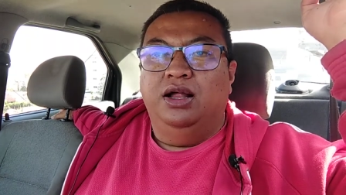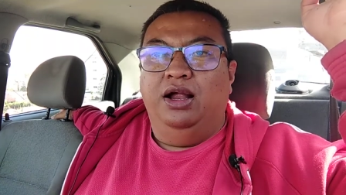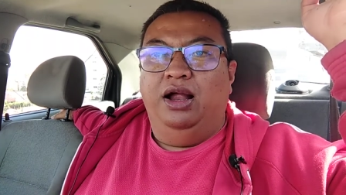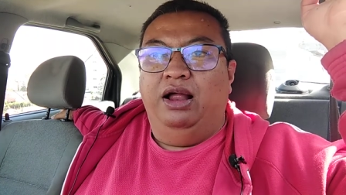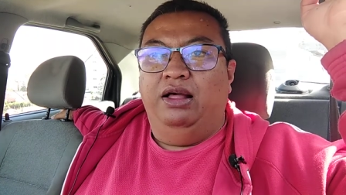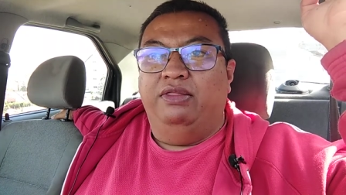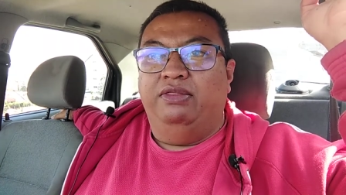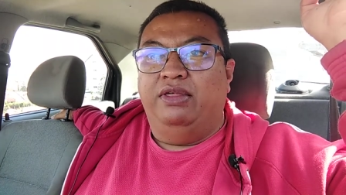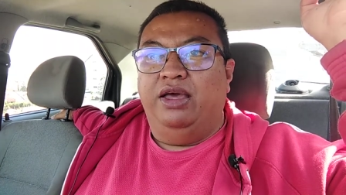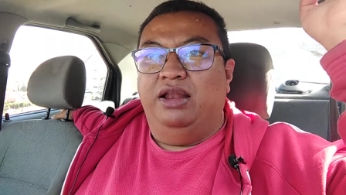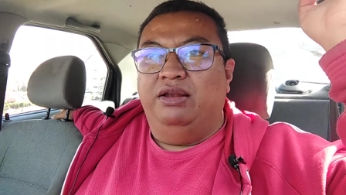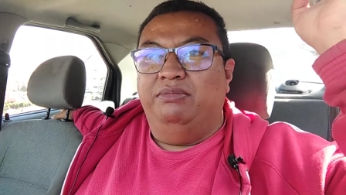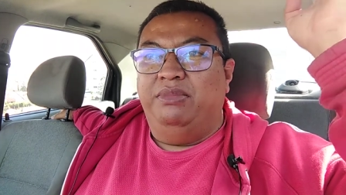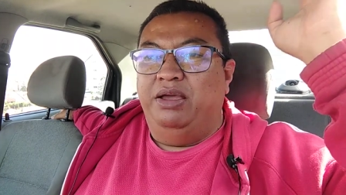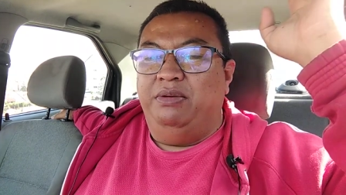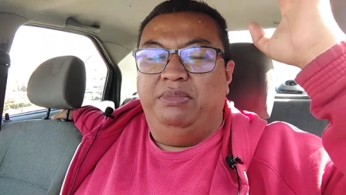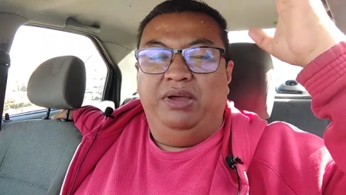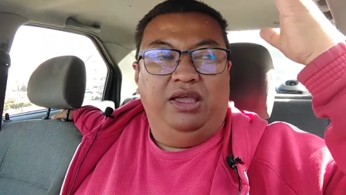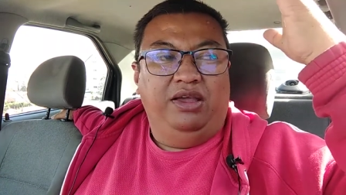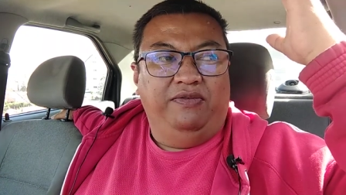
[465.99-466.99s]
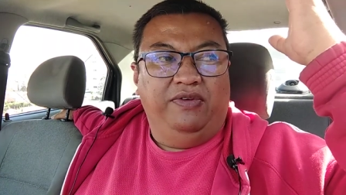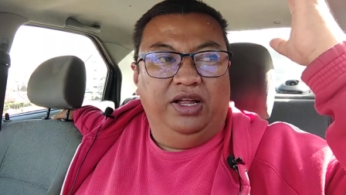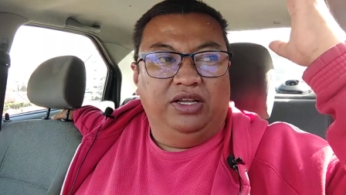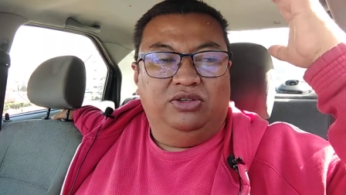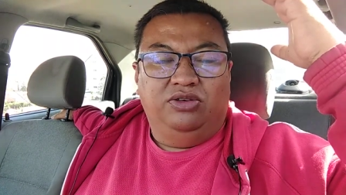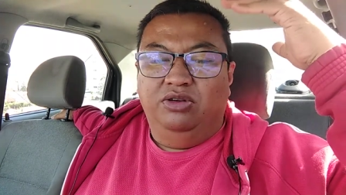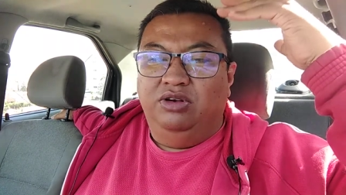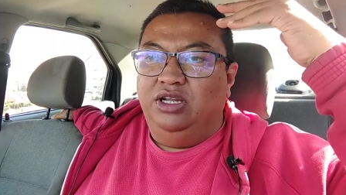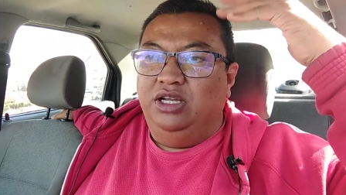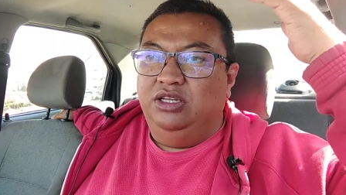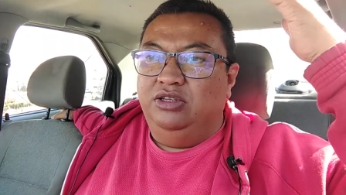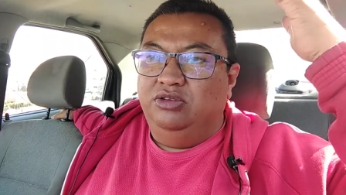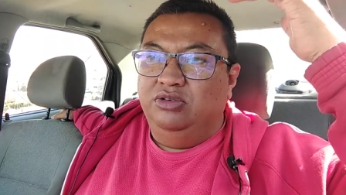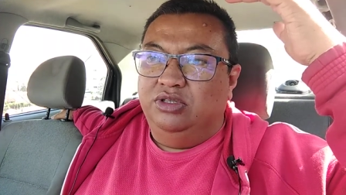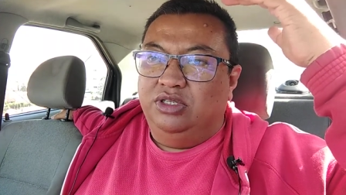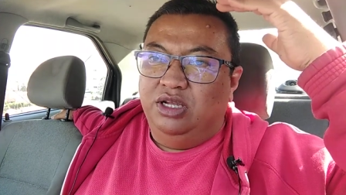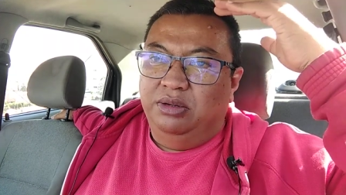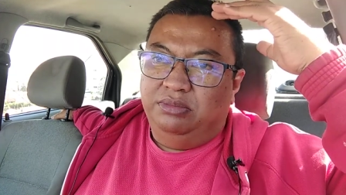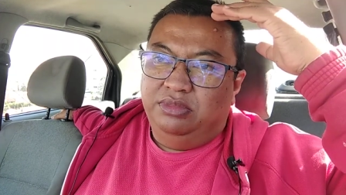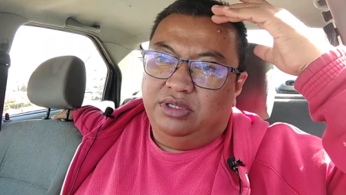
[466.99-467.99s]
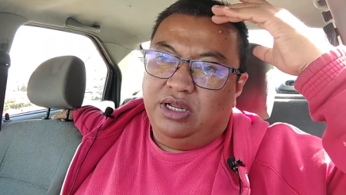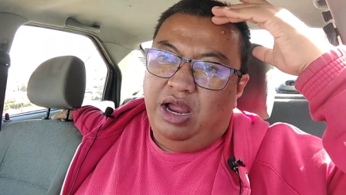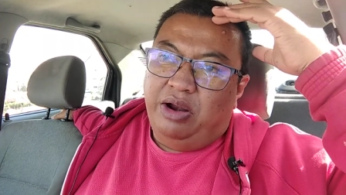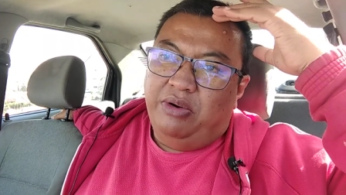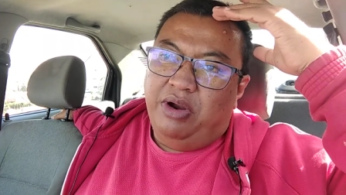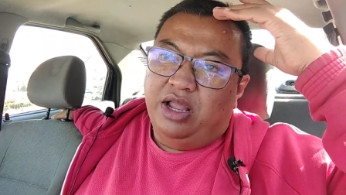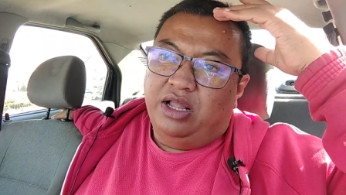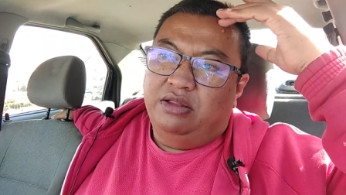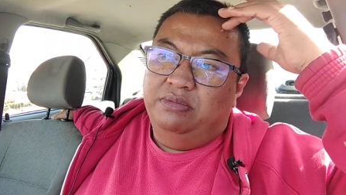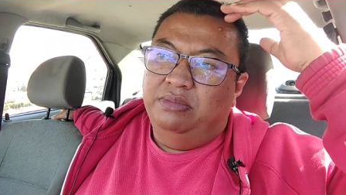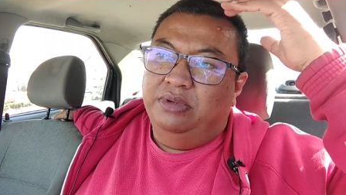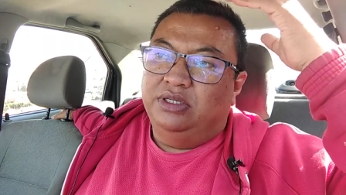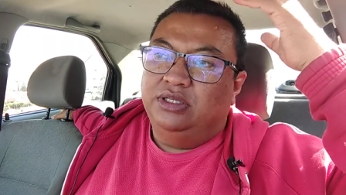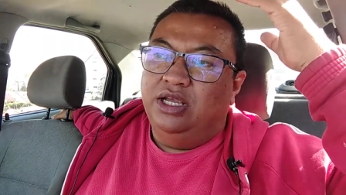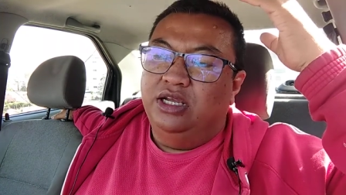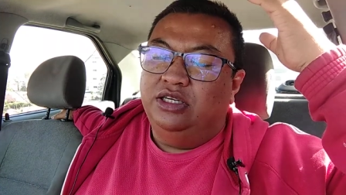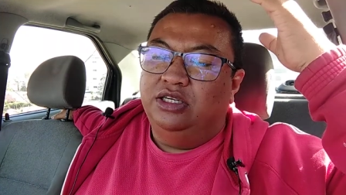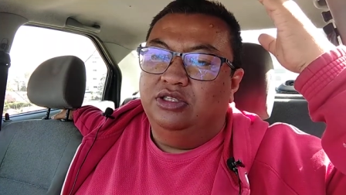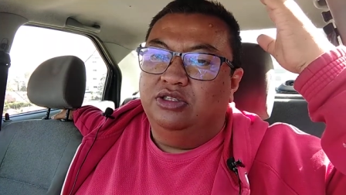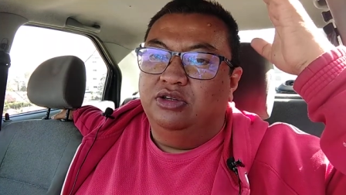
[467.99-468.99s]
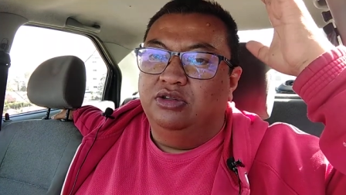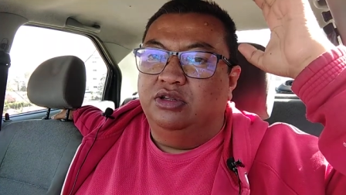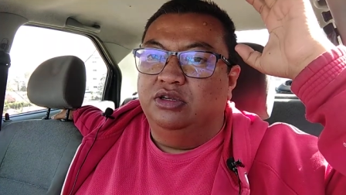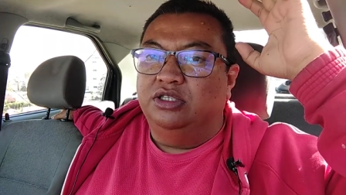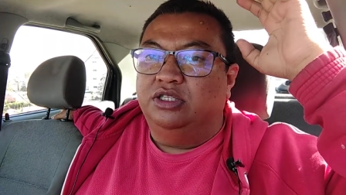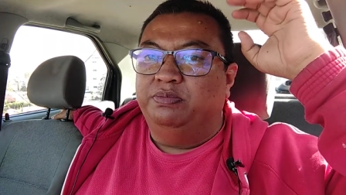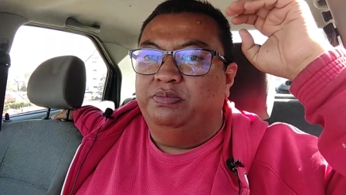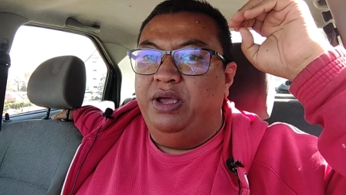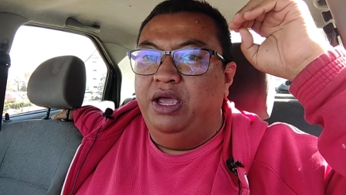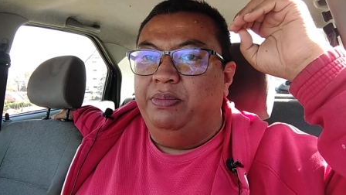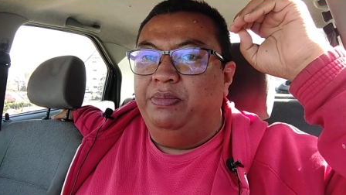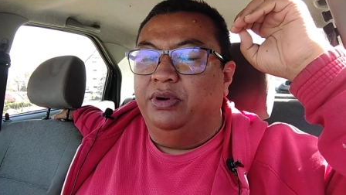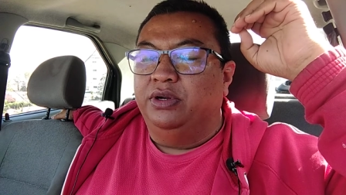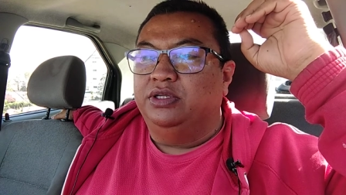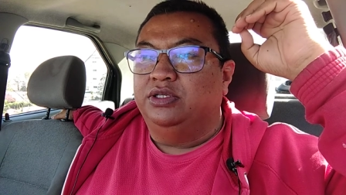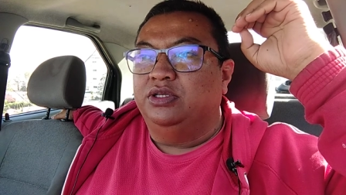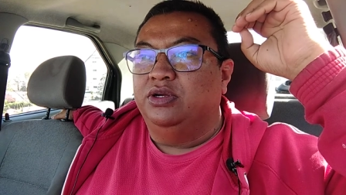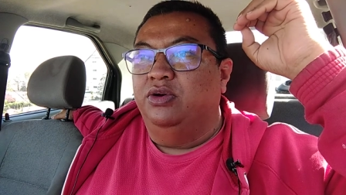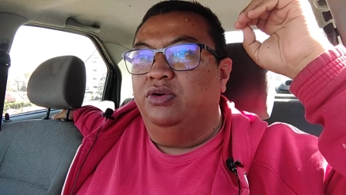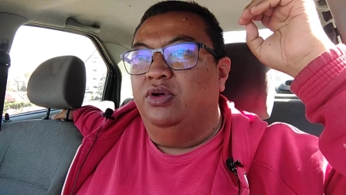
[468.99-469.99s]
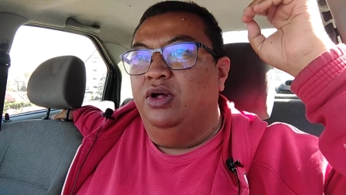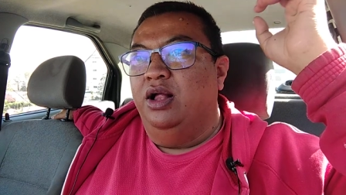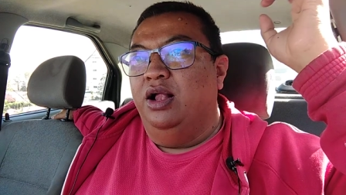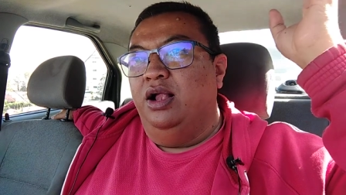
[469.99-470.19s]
and then maybe eventually do some direct messages to those people. So